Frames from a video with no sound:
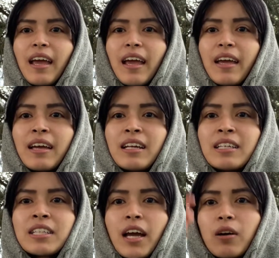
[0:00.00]

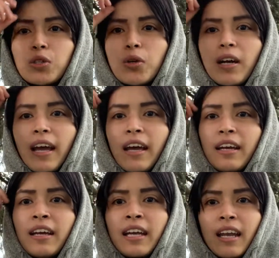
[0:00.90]
and I also got a
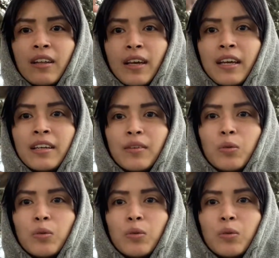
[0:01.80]
headache, and it like